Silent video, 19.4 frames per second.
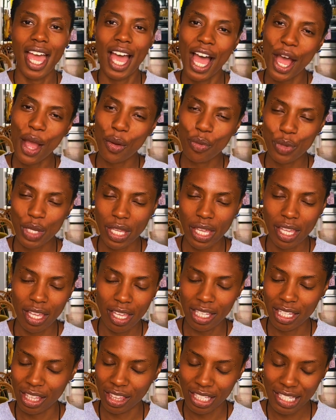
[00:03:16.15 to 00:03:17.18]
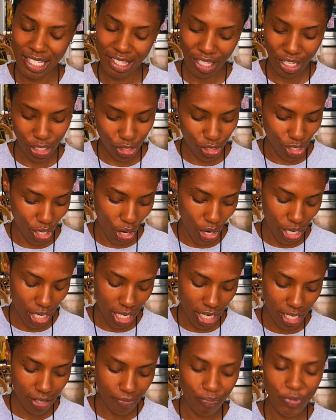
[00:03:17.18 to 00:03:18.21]
how we get this thing
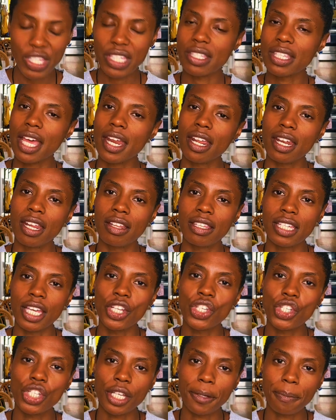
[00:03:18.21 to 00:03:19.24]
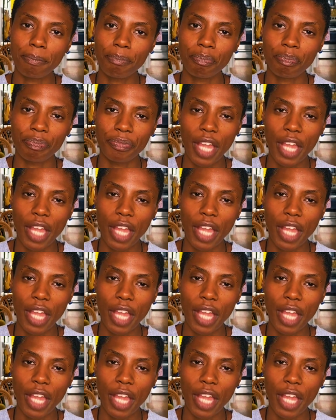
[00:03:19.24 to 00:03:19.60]
started, to set an intention.